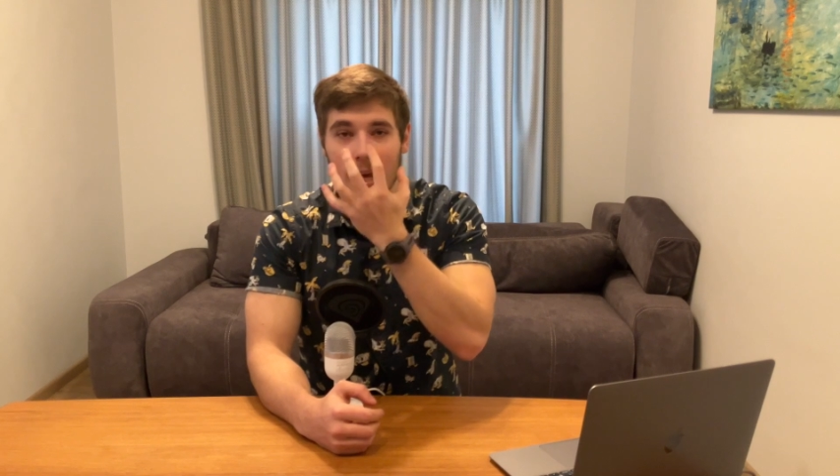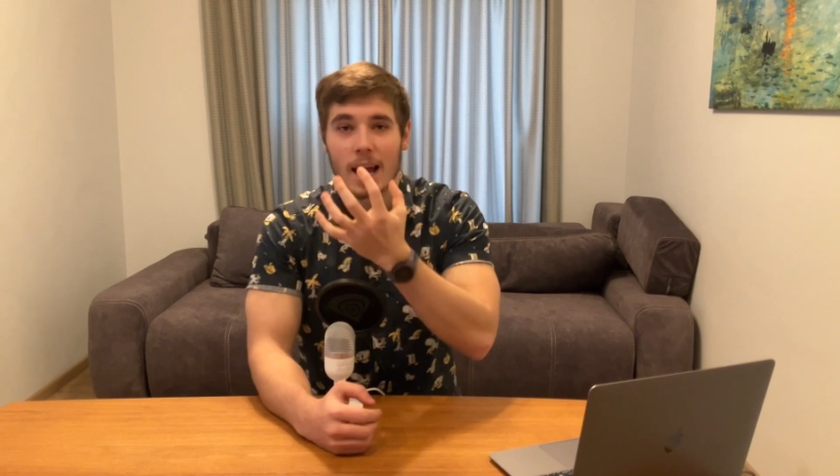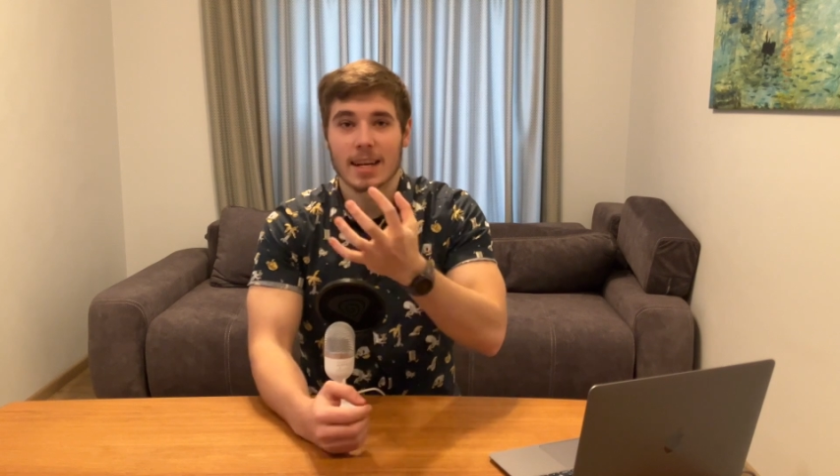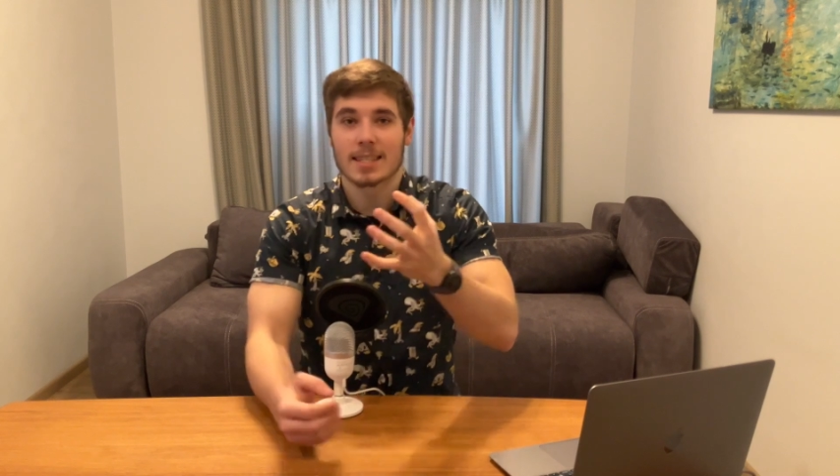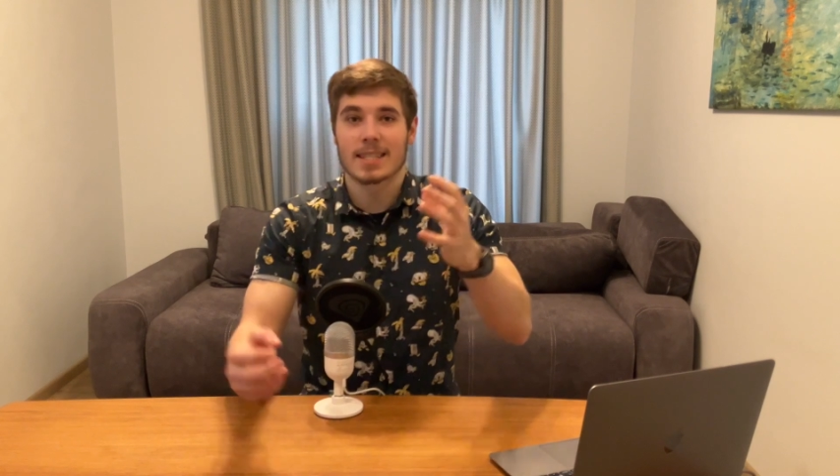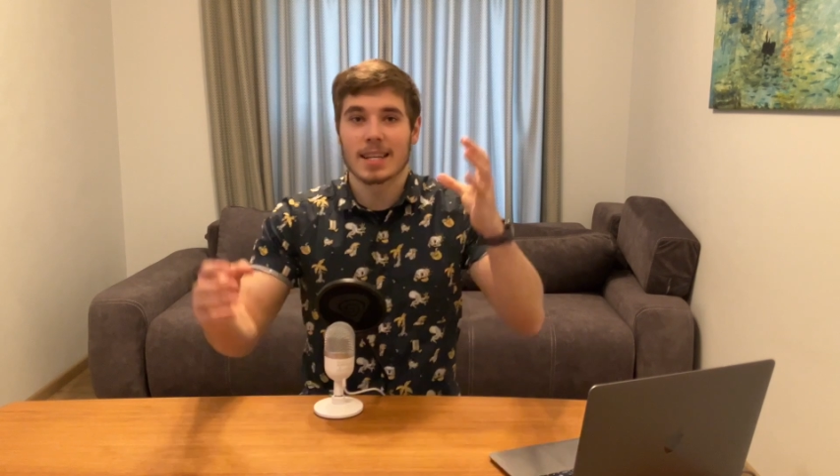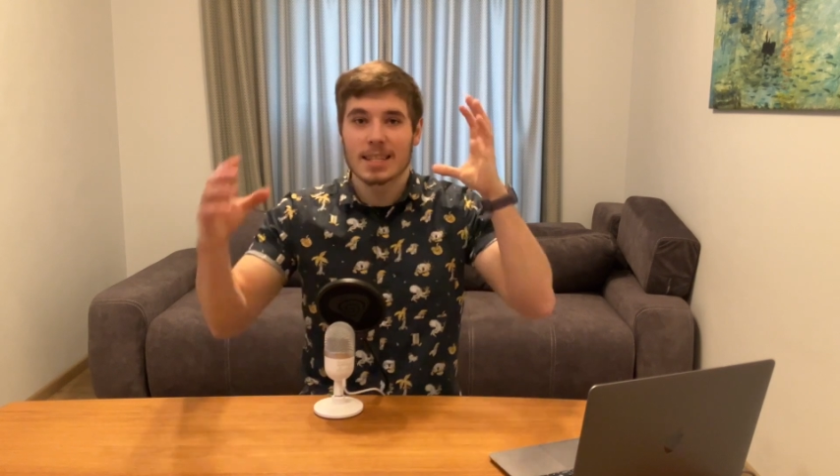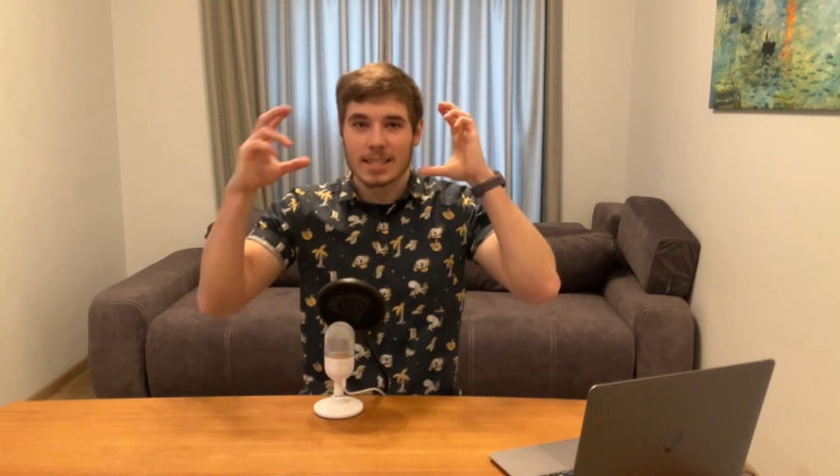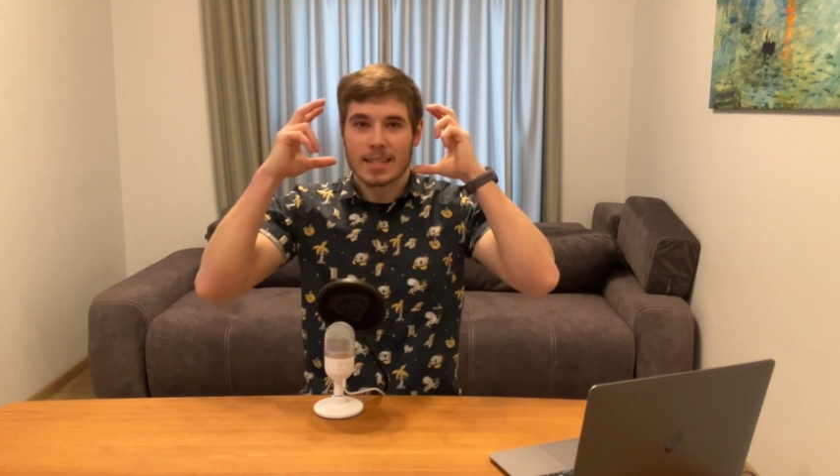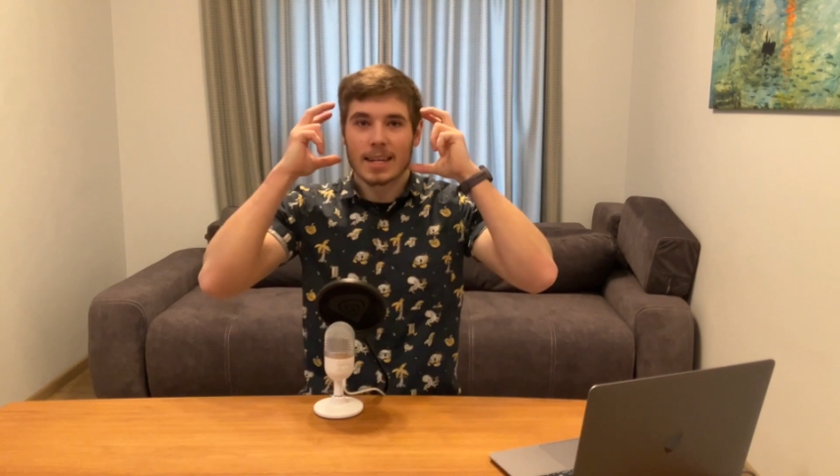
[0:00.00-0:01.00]
And
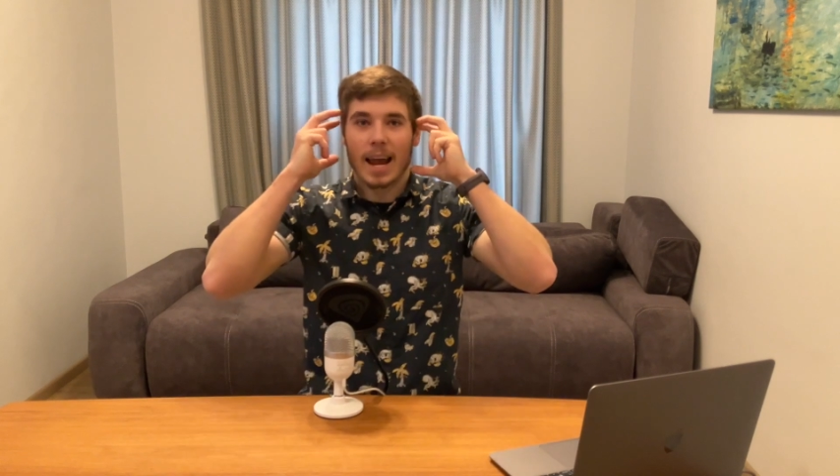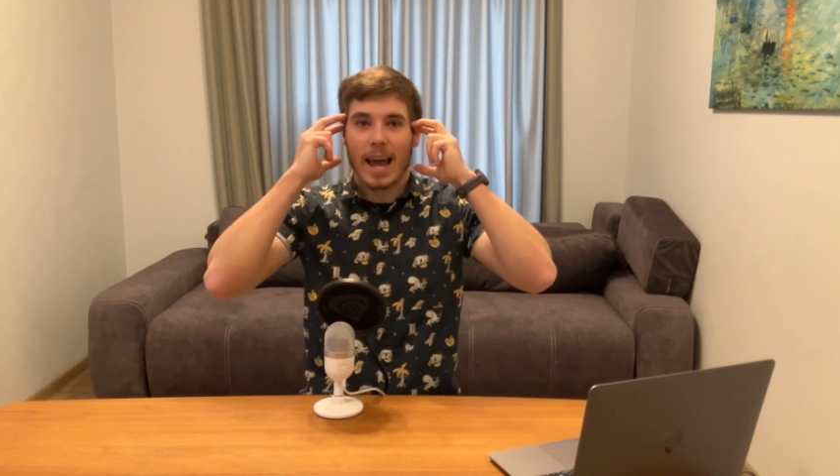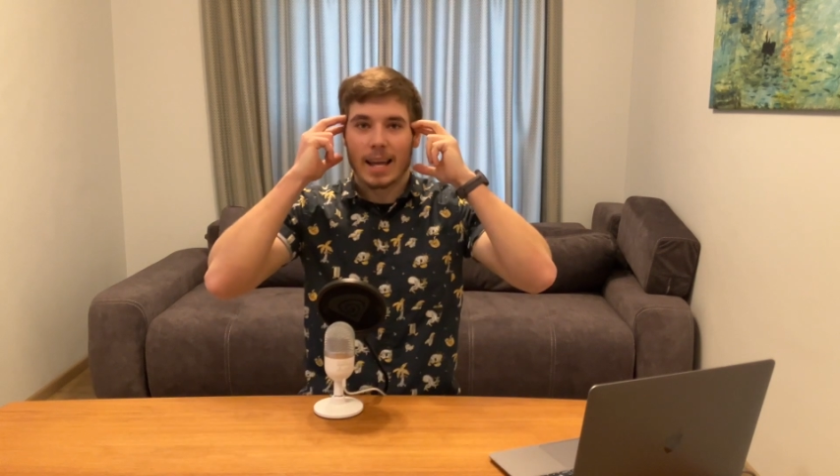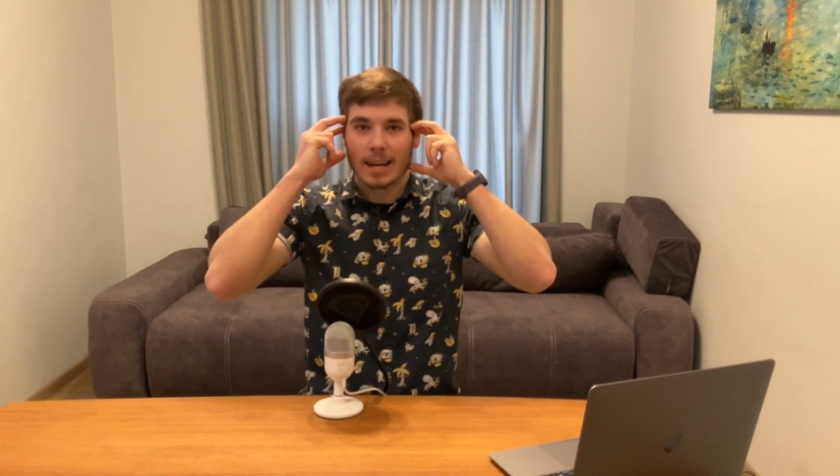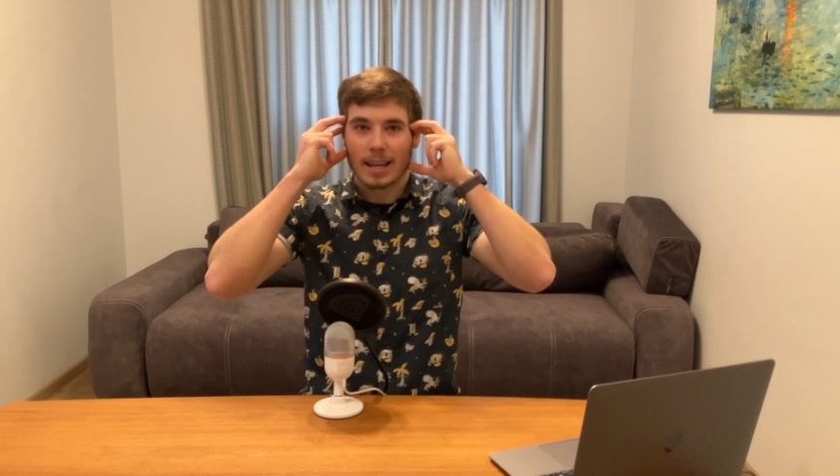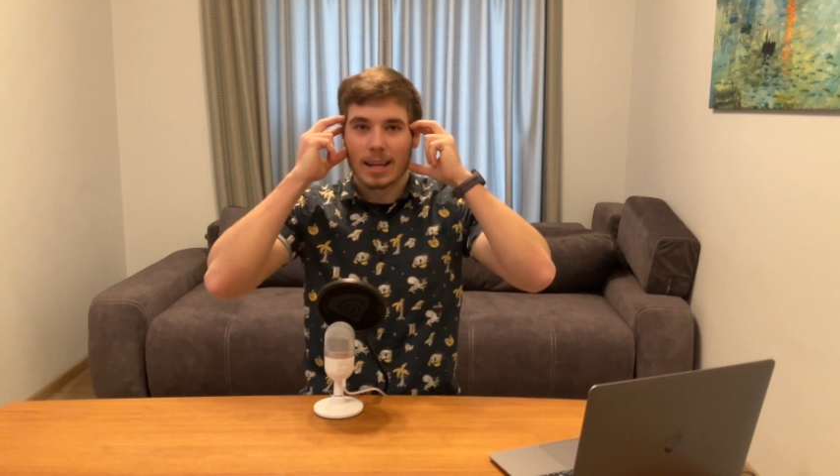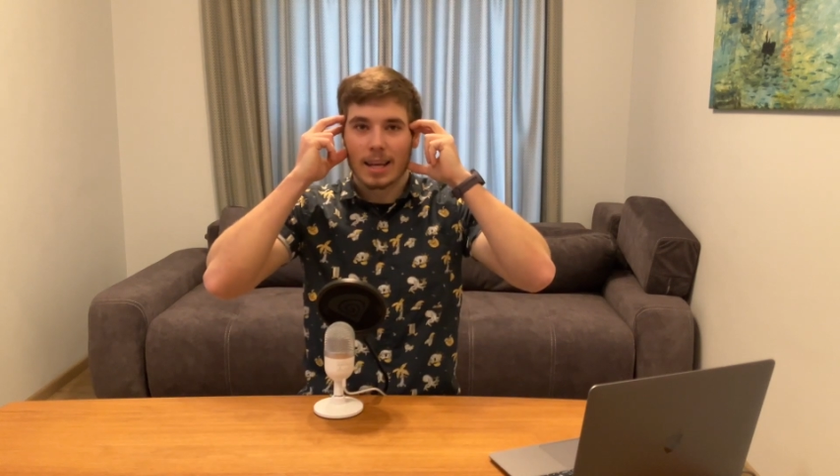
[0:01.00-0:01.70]
since your head